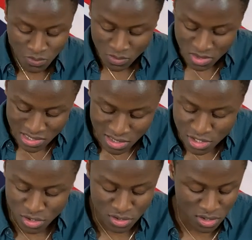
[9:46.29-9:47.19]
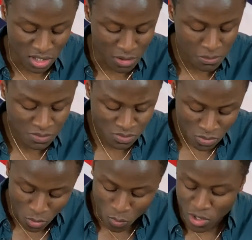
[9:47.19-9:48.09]
deliciously
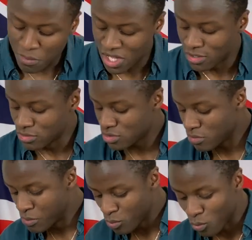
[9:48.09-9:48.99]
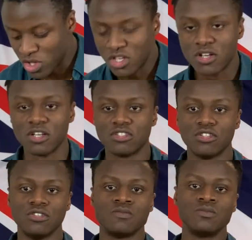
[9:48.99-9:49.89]
well balanced with the custard.
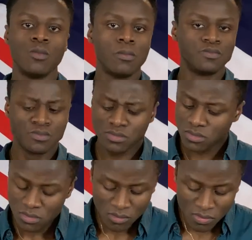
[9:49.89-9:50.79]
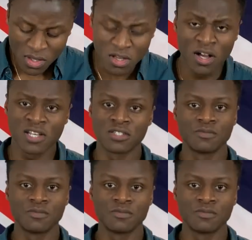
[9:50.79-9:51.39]
Guys,